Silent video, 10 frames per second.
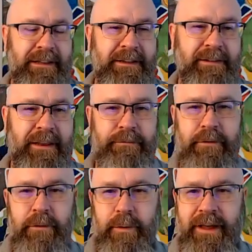it's a
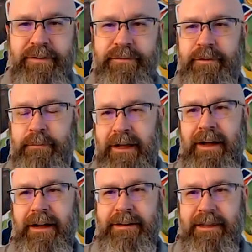request from
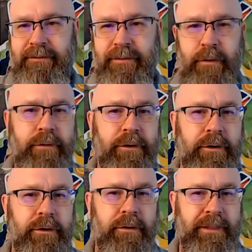God to give
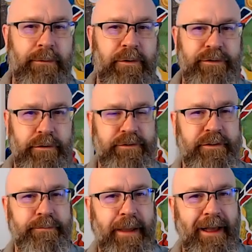over that which holds
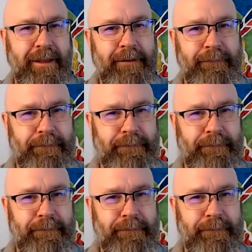us back.